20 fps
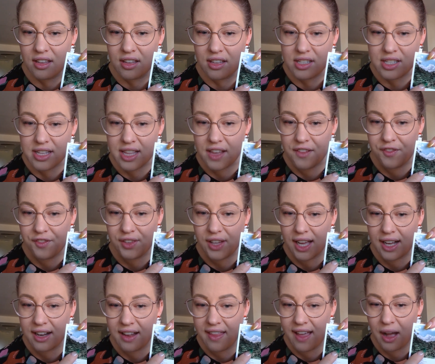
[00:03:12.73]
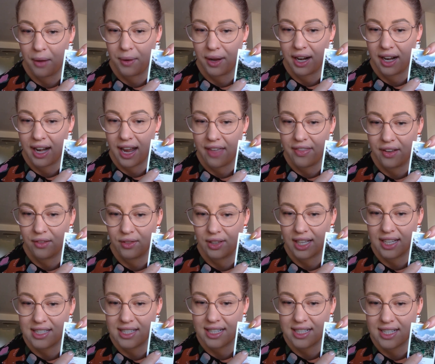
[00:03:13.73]
So they flood that one and then
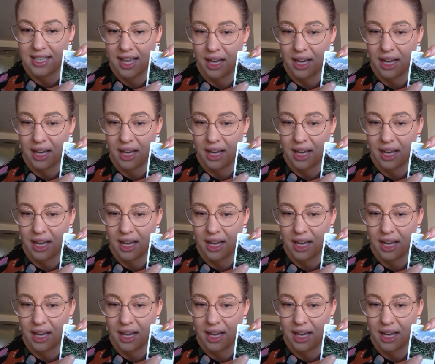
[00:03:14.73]
release it into